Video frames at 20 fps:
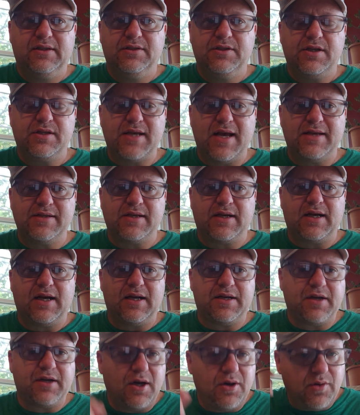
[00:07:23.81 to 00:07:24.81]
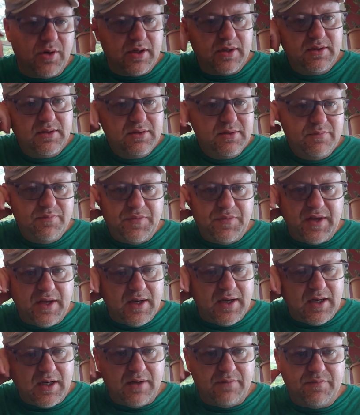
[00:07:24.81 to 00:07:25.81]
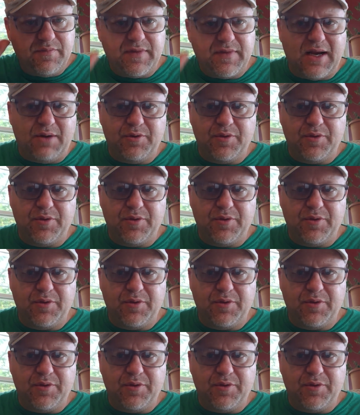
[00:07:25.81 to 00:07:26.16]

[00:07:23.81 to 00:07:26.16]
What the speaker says: Just hasn't gotten going. Now